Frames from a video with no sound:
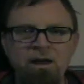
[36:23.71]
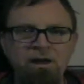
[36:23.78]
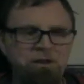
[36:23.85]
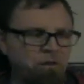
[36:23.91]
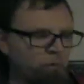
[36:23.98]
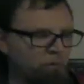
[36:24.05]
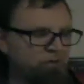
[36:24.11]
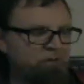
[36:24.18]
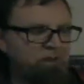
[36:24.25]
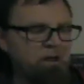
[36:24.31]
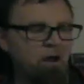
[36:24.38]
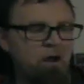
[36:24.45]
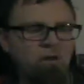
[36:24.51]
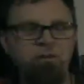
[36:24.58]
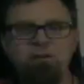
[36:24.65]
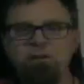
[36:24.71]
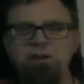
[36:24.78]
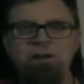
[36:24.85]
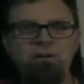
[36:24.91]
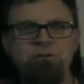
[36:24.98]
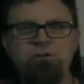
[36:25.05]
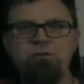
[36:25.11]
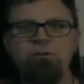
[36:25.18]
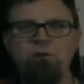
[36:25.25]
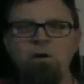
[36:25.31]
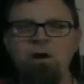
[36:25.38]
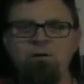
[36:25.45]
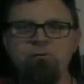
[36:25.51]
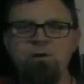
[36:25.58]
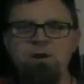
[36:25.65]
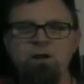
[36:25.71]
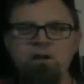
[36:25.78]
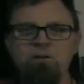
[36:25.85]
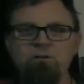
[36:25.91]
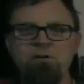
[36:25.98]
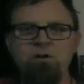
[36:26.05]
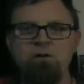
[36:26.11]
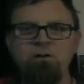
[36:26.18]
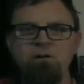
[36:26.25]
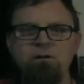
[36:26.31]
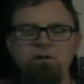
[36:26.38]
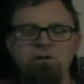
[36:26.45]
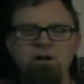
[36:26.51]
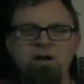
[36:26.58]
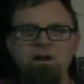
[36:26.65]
uh, you will see all the links to every Kickstarter